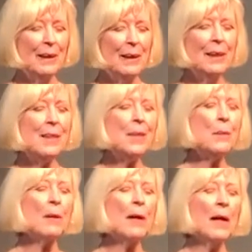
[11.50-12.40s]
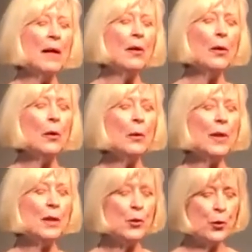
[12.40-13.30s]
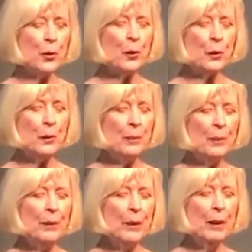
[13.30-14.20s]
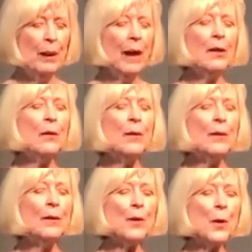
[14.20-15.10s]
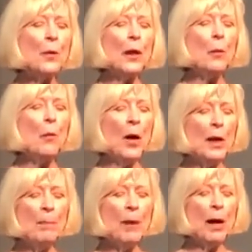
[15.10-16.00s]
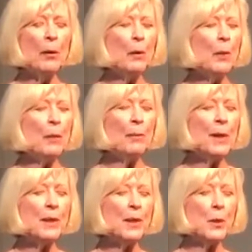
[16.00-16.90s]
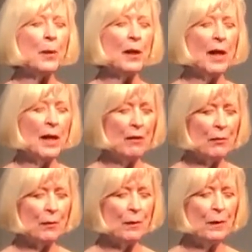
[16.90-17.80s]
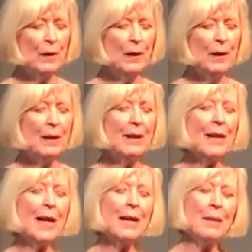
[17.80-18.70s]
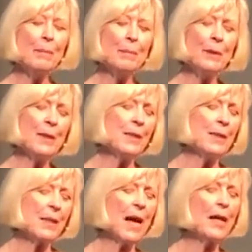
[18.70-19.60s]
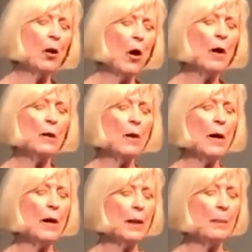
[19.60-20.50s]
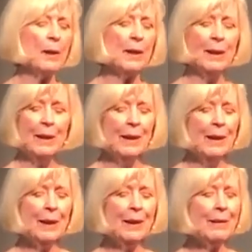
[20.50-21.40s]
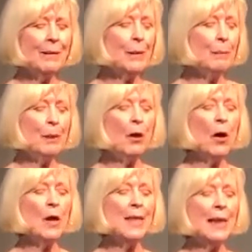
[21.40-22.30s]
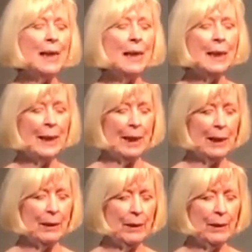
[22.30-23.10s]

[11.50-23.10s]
This is what I know is true. I know that there's only one power, one presence, one life. That presence, I call God, but it could be called anything.